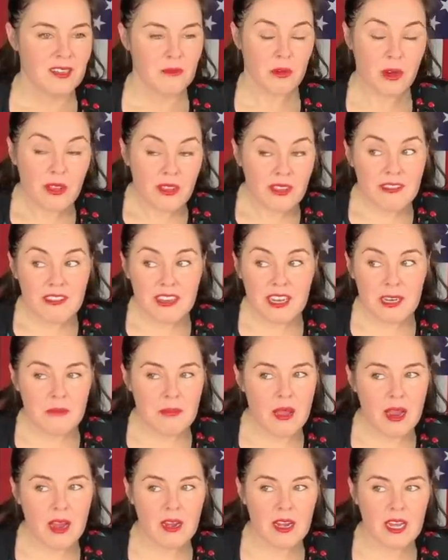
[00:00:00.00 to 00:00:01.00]
We're living in
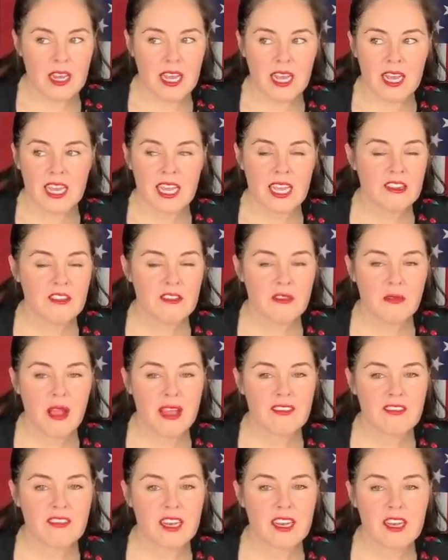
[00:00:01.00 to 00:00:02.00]
parody. He gets
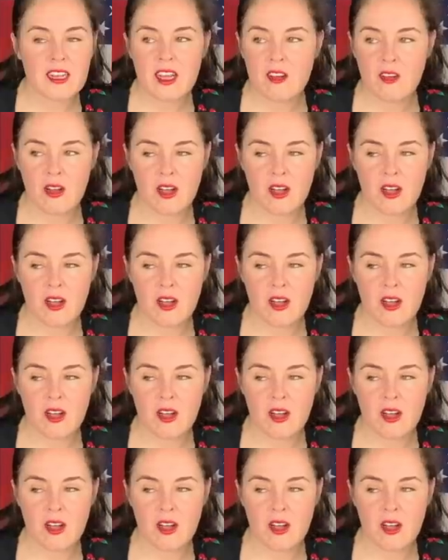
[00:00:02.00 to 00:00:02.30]
arrested,